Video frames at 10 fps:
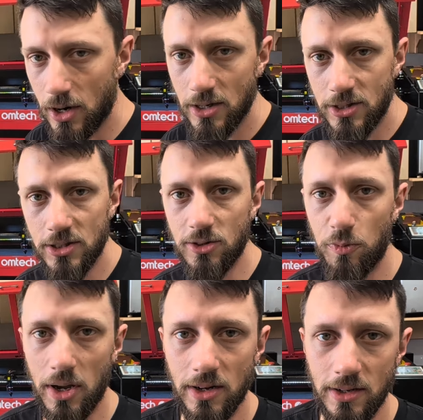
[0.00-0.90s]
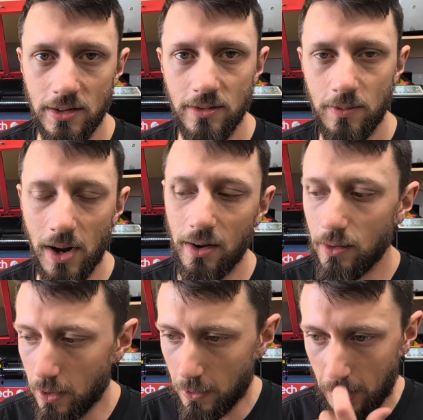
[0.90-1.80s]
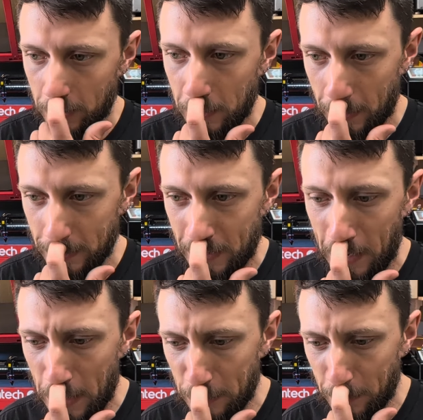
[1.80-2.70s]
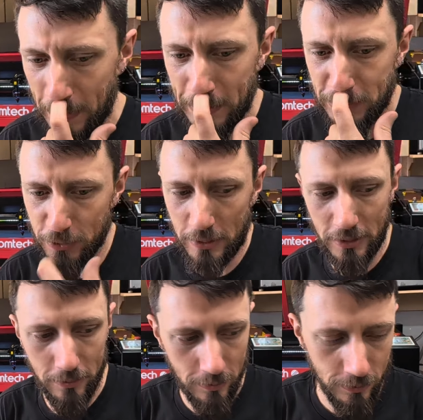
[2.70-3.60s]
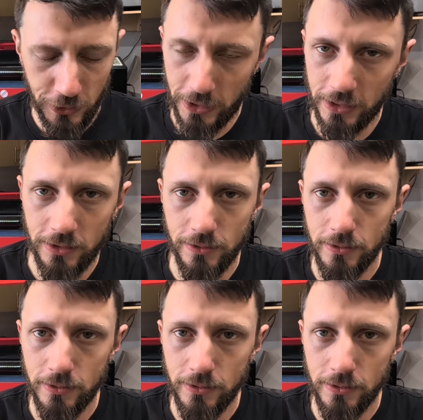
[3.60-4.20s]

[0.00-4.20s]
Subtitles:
anticipated. Well, okay, so because I kind of went into it trying to,